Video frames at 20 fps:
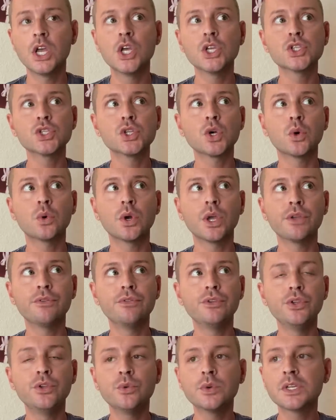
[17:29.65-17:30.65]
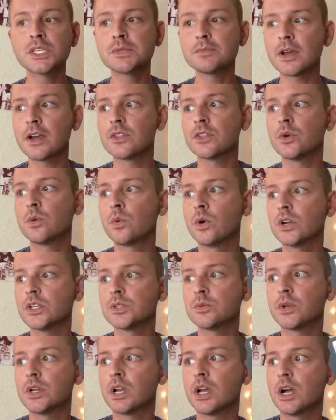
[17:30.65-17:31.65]
So if you expect the
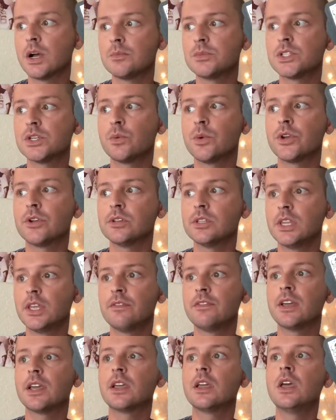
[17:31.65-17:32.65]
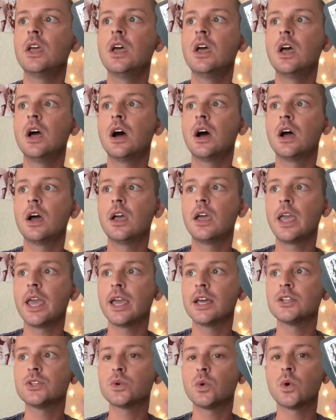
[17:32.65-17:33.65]
worst when it comes to where you're living
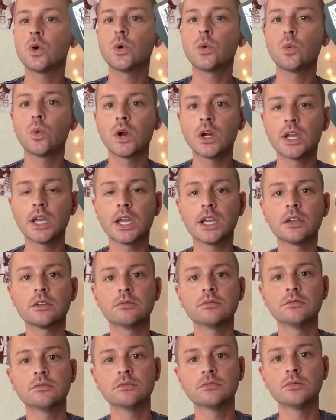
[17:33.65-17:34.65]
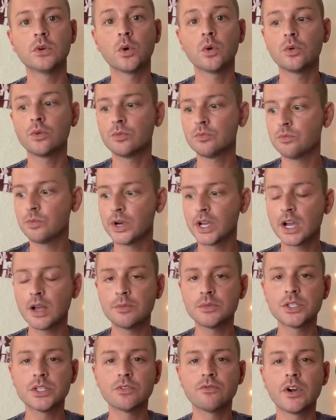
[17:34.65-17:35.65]
and or working, or when it
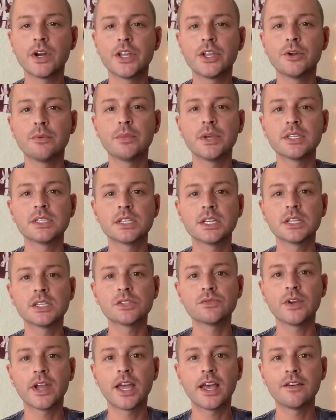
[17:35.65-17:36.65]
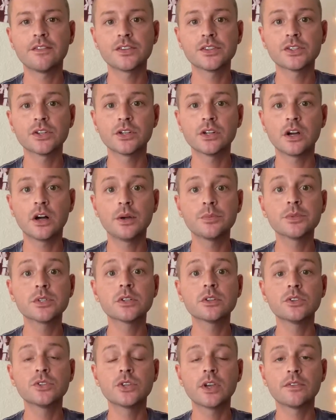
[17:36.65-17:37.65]
comes to running your business, right, having certain
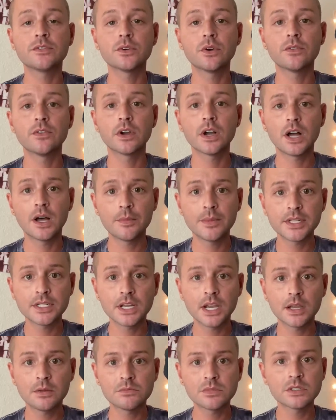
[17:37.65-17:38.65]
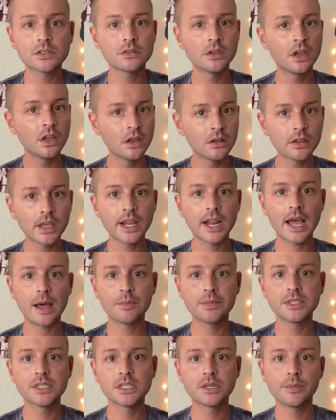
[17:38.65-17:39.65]
obstacles you have to overcome at times, it
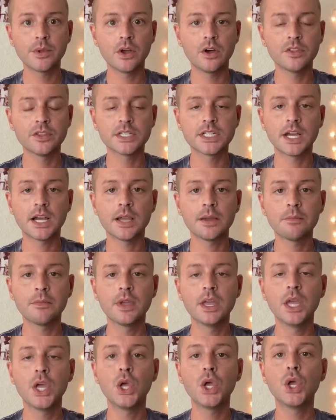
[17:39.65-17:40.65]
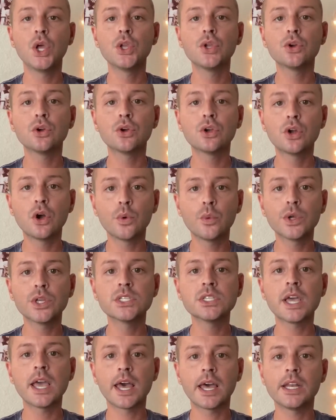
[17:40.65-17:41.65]
happens to me all the time, you're going
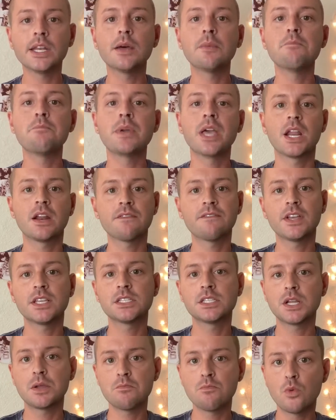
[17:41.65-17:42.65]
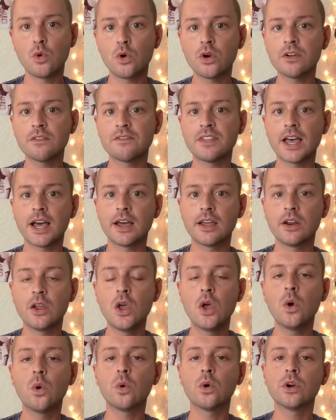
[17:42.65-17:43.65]
to end up manifesting more of that,
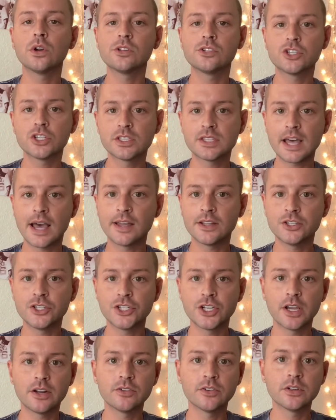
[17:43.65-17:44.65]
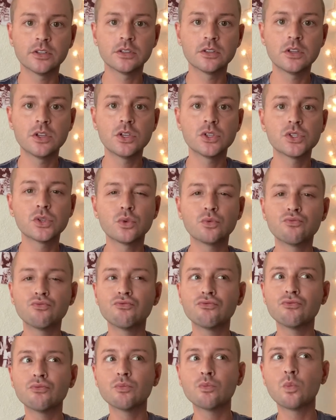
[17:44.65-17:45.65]
or just that in general. So
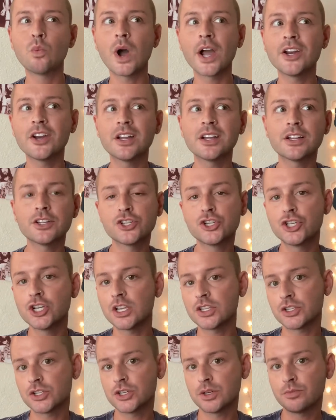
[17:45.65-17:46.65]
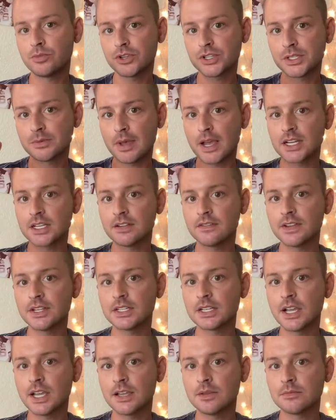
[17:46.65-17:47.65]
why not adjust your perspective at
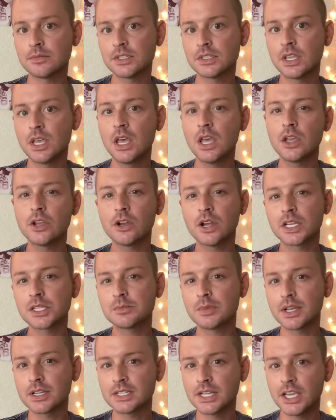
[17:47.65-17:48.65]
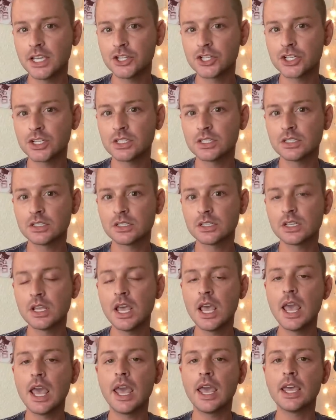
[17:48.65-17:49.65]
times, your expectations,
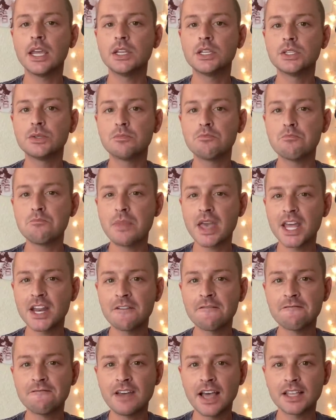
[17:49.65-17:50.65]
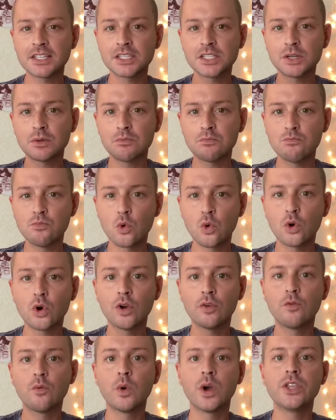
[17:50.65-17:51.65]
and manifest more
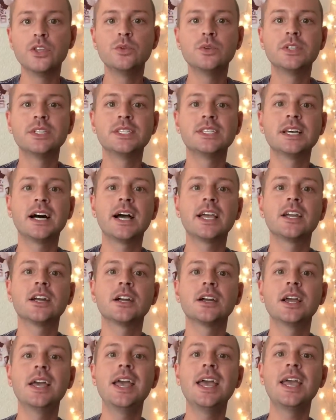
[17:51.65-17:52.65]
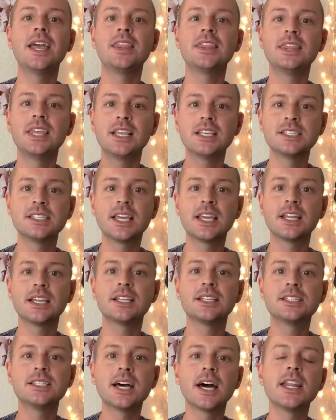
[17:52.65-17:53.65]
of what you desire in things
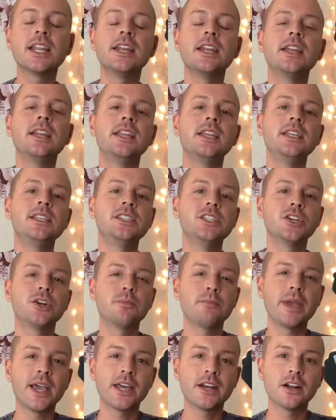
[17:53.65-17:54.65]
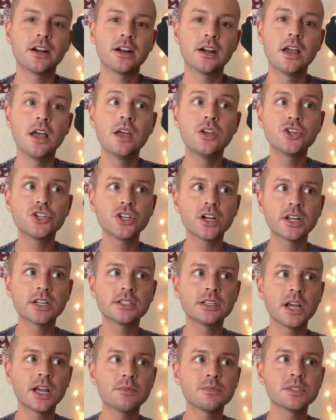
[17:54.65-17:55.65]
getting done in an easier manner? Sure, at
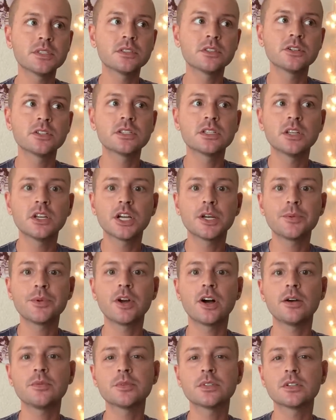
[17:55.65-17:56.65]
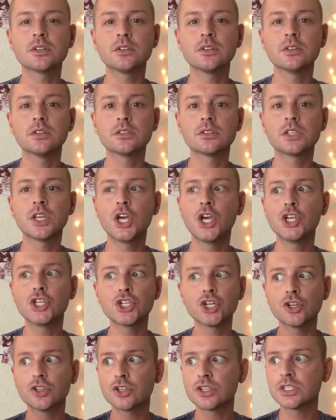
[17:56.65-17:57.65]
times there's still gonna be obstacles.
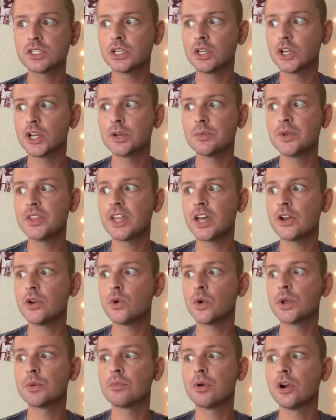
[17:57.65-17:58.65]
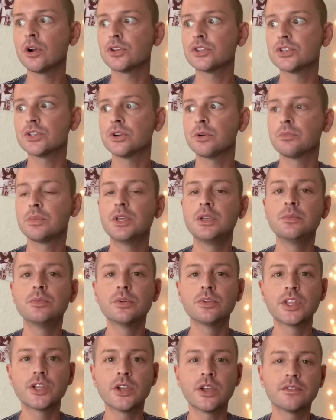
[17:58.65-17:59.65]
Sure, there's still gonna be that annoying person or
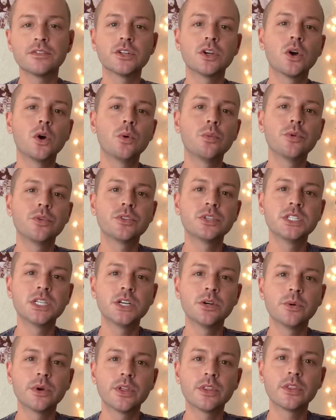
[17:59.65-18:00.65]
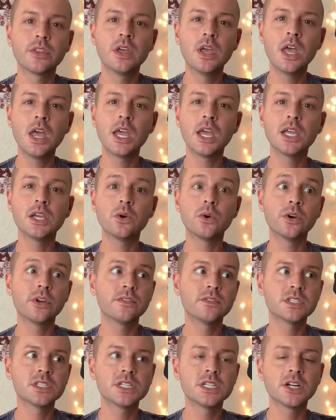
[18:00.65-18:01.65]
people that you have to cope with, deal with, or
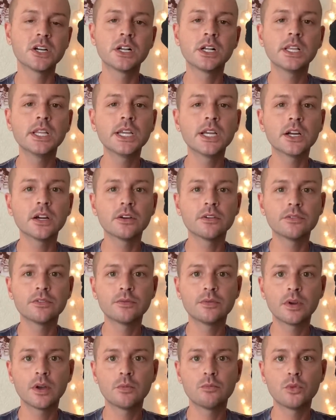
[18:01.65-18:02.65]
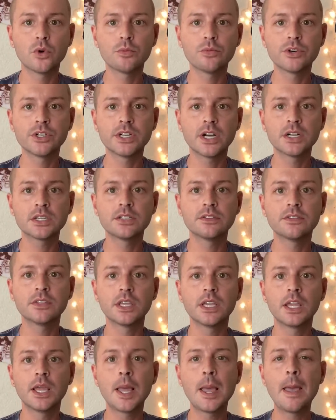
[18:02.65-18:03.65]
even steer clear of more
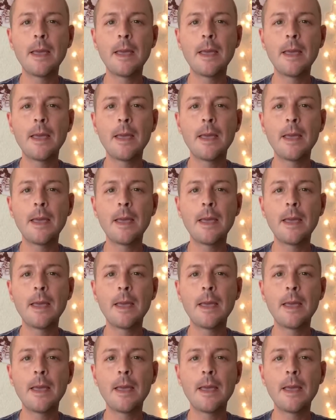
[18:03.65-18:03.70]
productively.